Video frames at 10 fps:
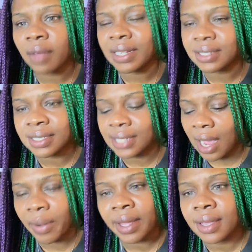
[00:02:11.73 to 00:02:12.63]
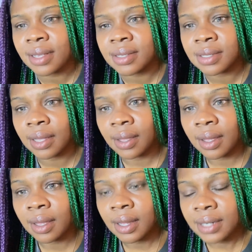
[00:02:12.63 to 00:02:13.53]
That's just how it is.
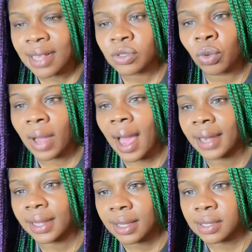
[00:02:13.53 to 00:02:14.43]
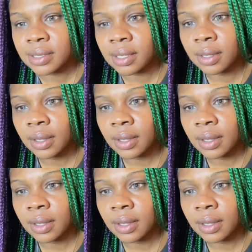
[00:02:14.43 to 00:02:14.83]
That's who God is.